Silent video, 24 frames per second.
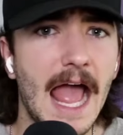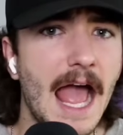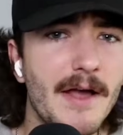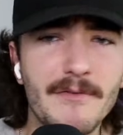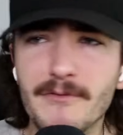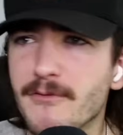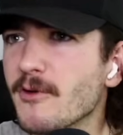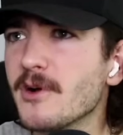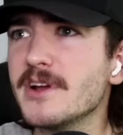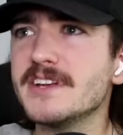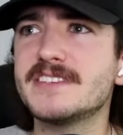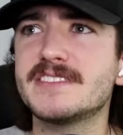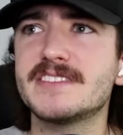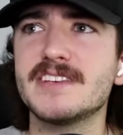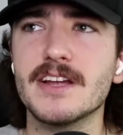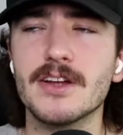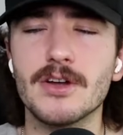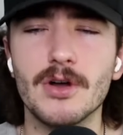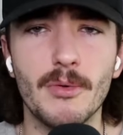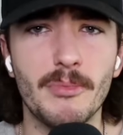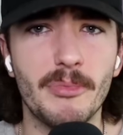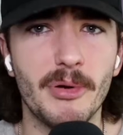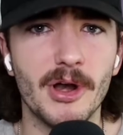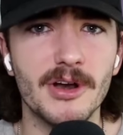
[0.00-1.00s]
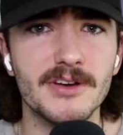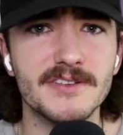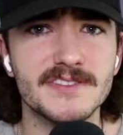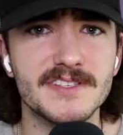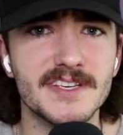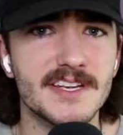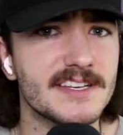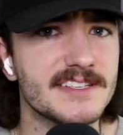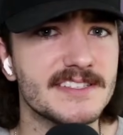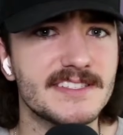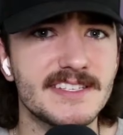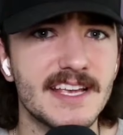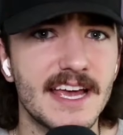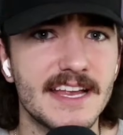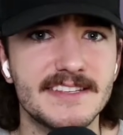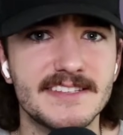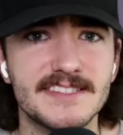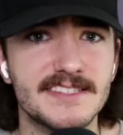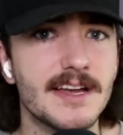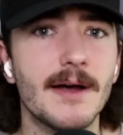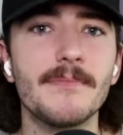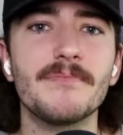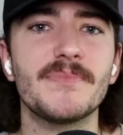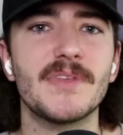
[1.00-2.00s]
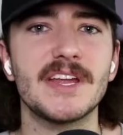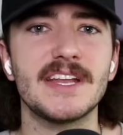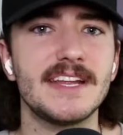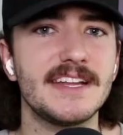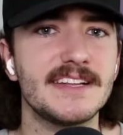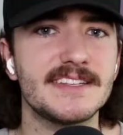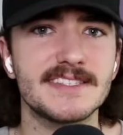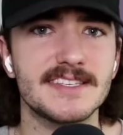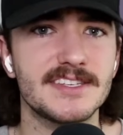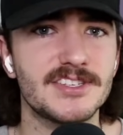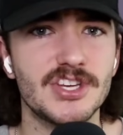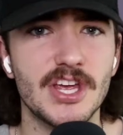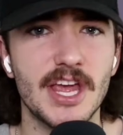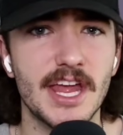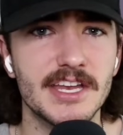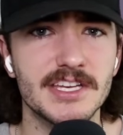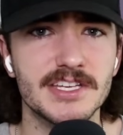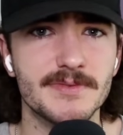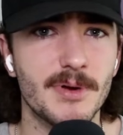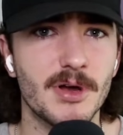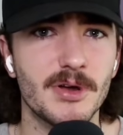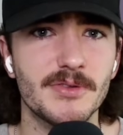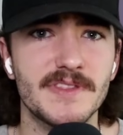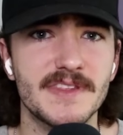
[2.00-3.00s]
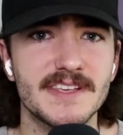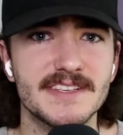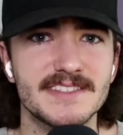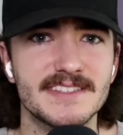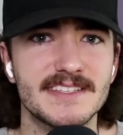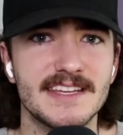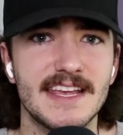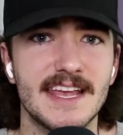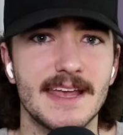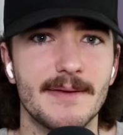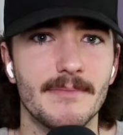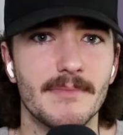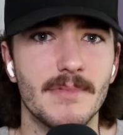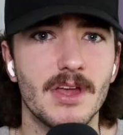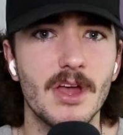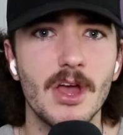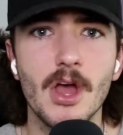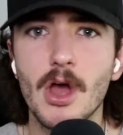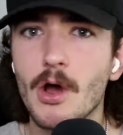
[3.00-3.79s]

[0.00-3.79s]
Every single person said something needs to change about this team.